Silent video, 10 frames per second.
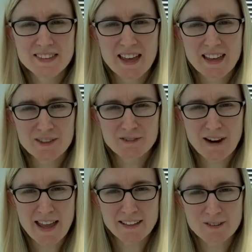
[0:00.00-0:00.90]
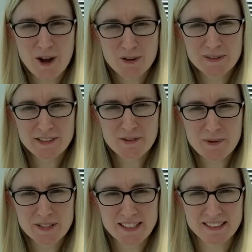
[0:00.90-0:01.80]
they're great not only for
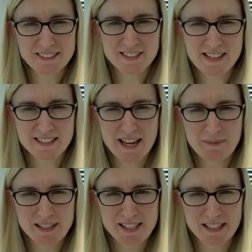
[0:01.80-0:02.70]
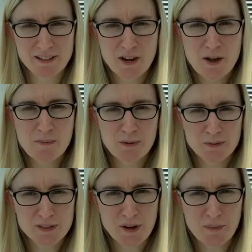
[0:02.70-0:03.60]
putting the dirty nappies in, but
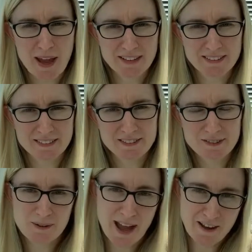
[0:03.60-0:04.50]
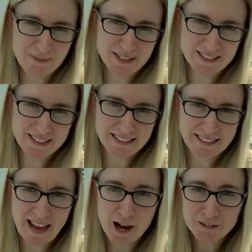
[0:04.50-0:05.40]
also when you have bits that
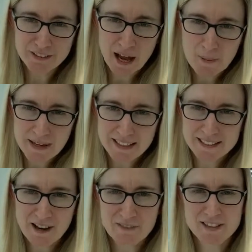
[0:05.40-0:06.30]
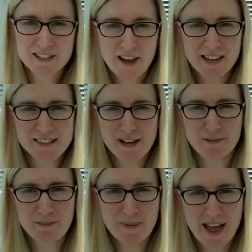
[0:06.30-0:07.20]
leak out of nappies, out of the sides, out
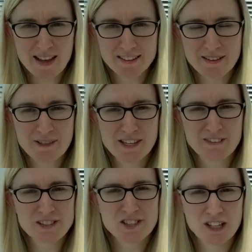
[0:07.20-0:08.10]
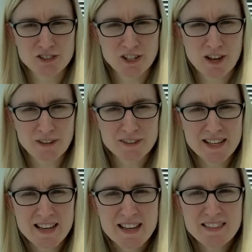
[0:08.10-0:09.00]
of the back, then when you have to change clothes,
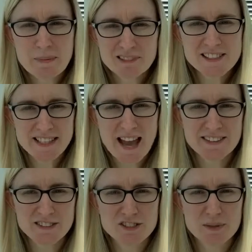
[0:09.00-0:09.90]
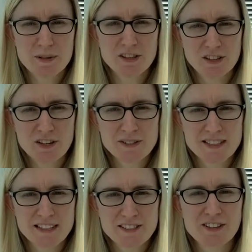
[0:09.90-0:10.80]
they're pretty handy just to put the clothes
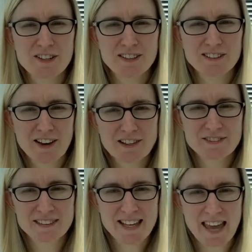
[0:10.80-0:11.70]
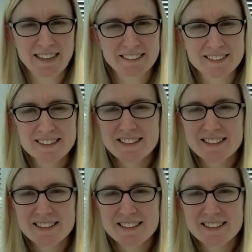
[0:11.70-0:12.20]
in there so you can kind of contain